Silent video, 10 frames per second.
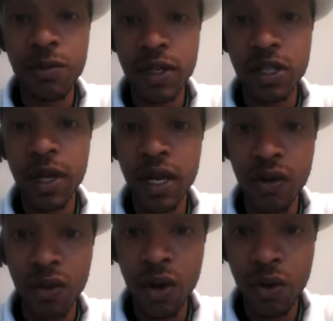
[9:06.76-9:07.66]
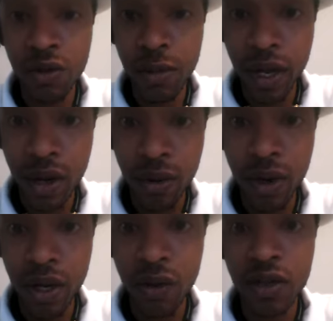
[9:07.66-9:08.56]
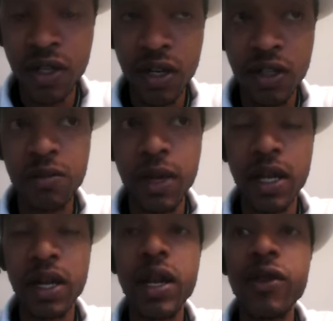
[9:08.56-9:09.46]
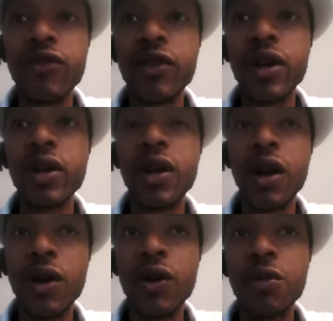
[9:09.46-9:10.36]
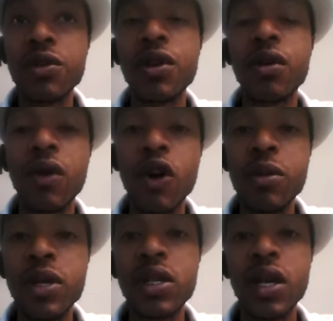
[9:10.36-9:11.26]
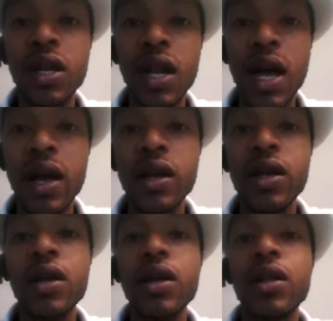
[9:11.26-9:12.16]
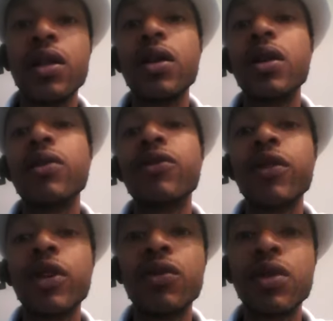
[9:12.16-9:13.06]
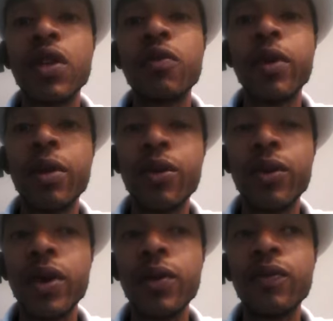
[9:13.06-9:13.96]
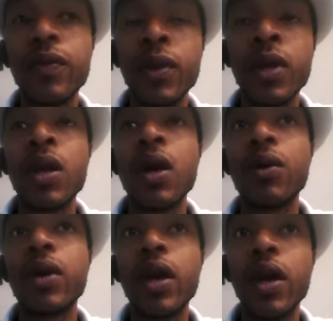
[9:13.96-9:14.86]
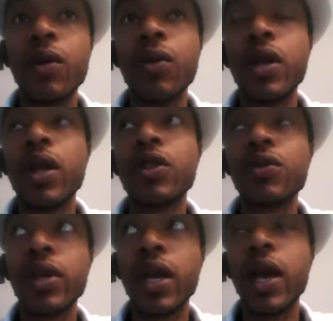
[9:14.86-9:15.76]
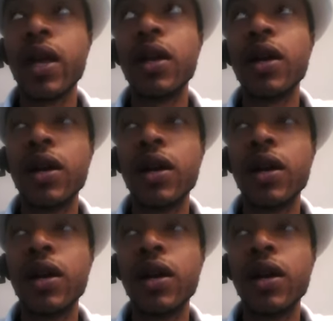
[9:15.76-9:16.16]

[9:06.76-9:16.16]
smelling rosemary or smelling different herbs or aromas unlock the frequency of memory. Okay, what else we got?